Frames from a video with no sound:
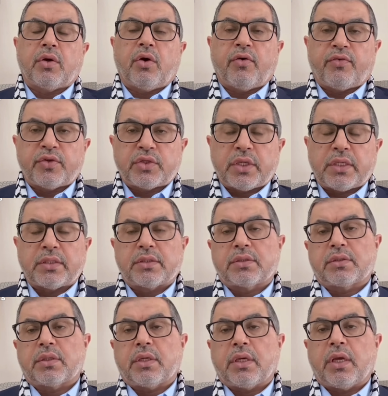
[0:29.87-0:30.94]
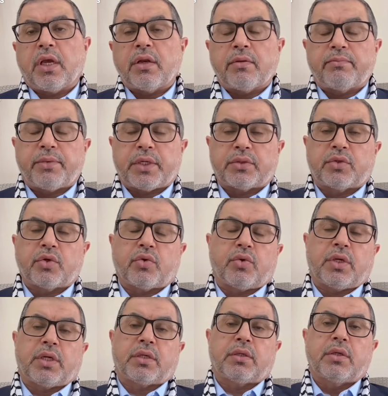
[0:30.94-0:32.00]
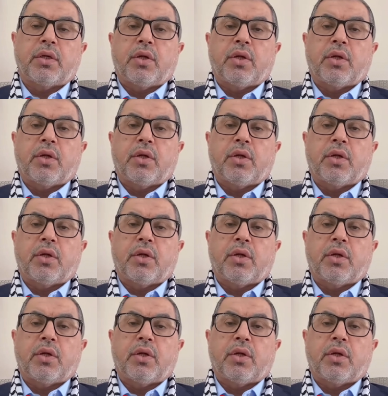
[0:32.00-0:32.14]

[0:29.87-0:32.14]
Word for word: officials, in particular